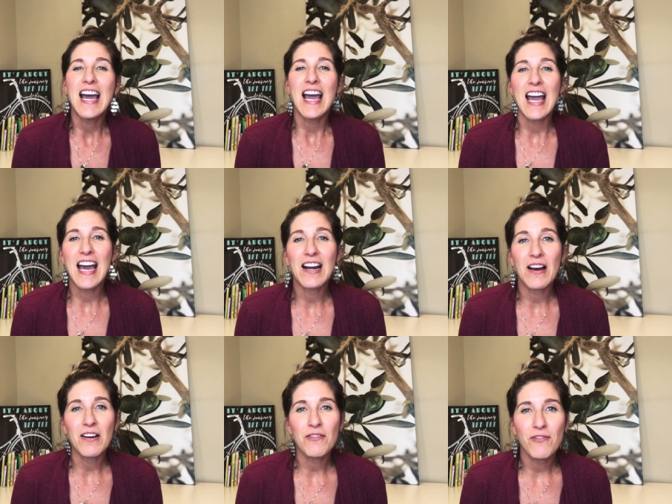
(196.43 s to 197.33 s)
And
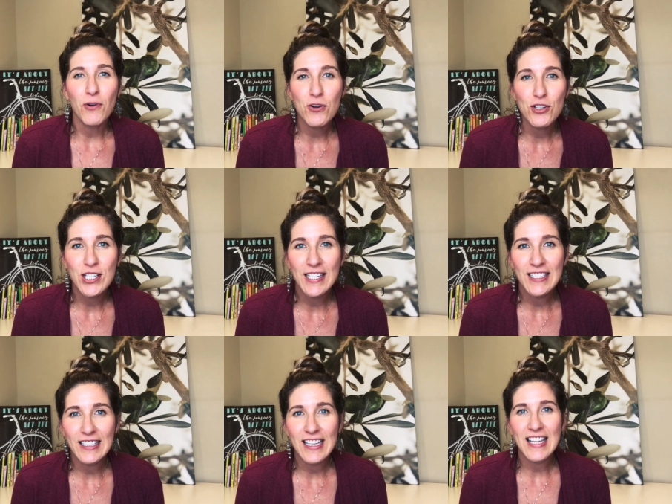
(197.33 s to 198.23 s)

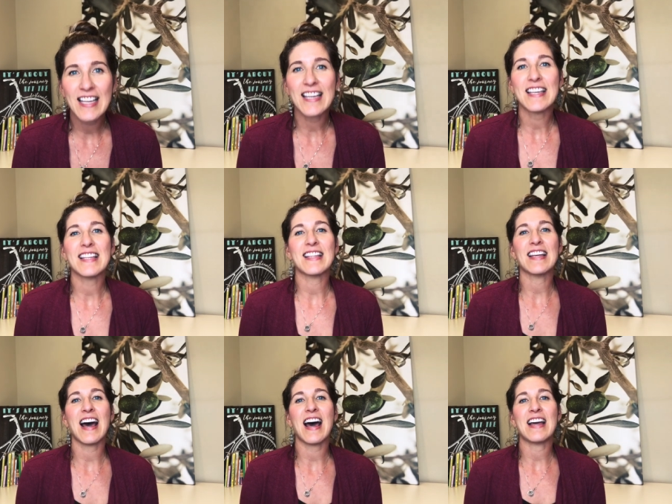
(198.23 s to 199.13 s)
unfortunately,
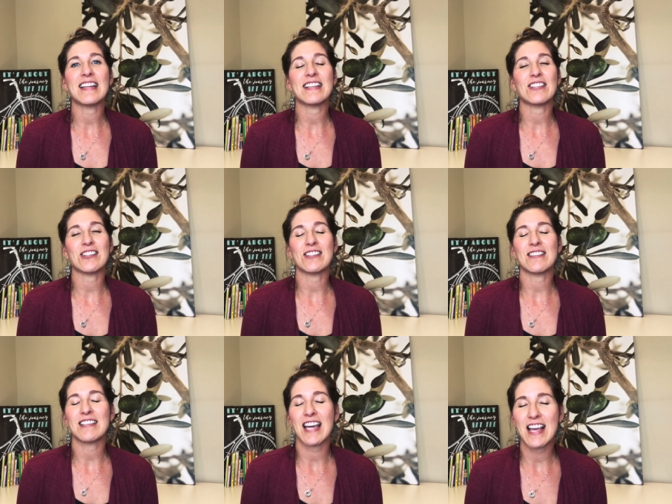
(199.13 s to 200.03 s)
that
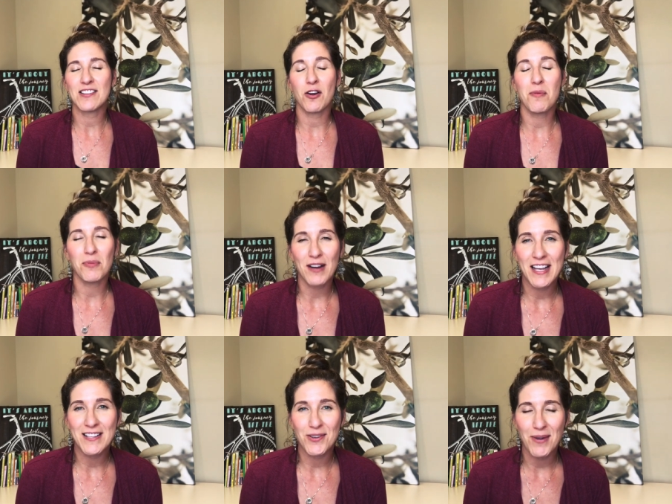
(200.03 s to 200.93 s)
just takes our
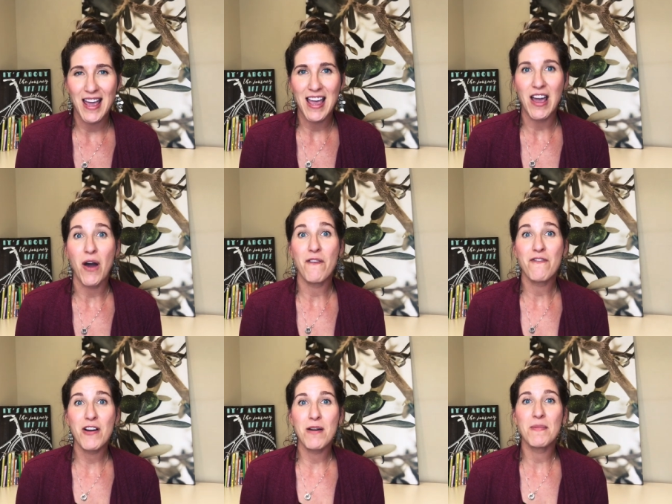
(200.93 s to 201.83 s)
brains away
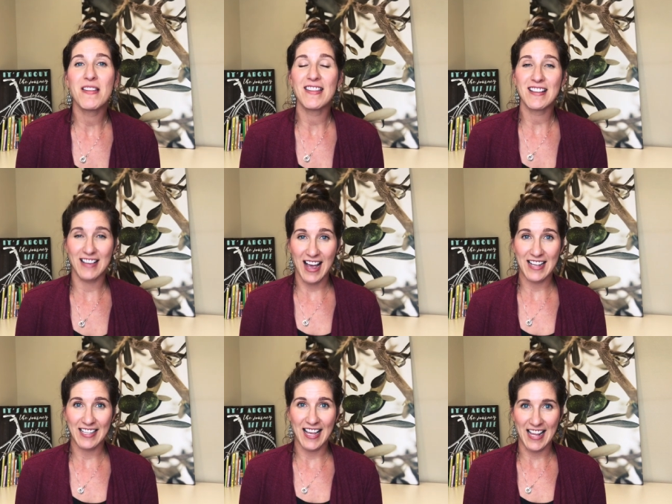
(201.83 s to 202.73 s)
from the
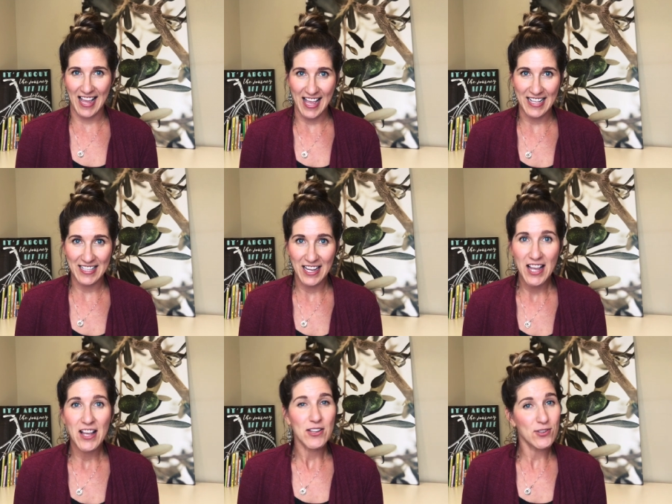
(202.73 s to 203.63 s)
task at hand.
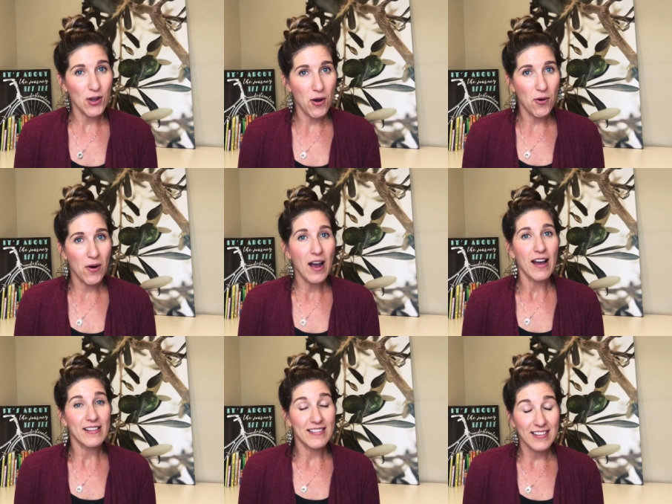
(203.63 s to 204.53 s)
So,
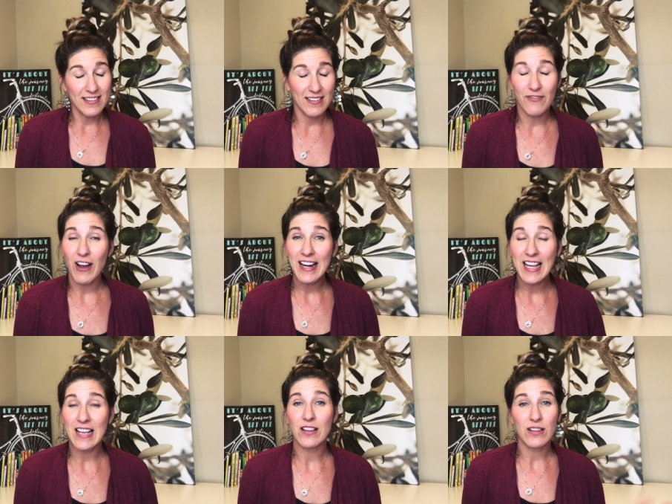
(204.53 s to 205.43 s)

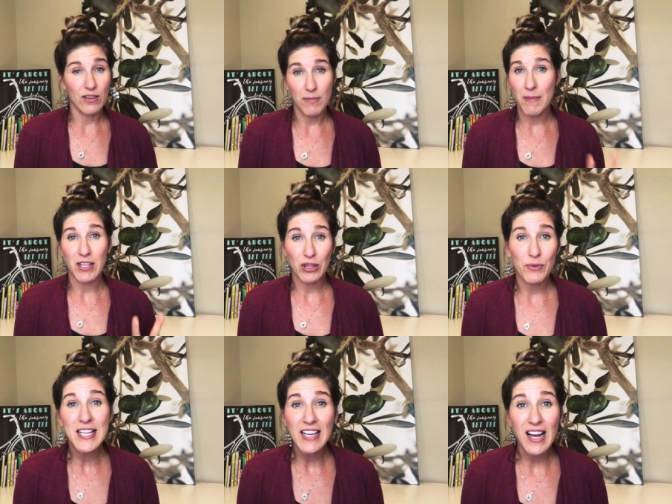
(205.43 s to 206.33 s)
finding maybe
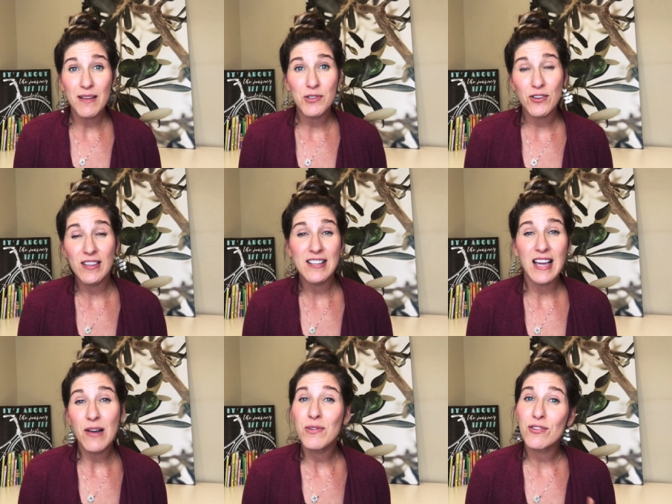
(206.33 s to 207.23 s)
three times during the
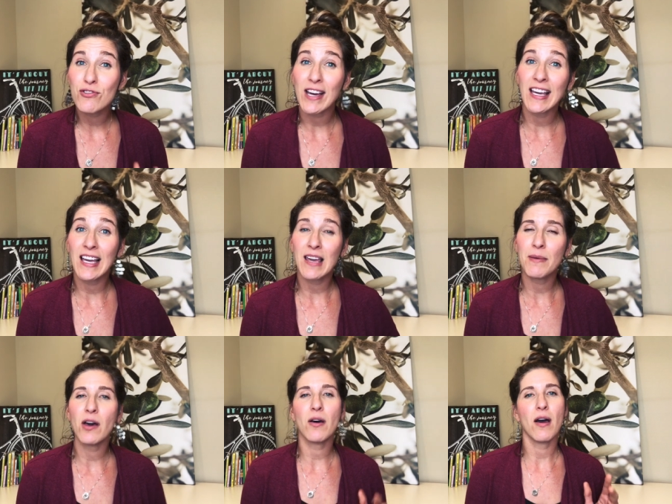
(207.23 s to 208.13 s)
day when you're checking email.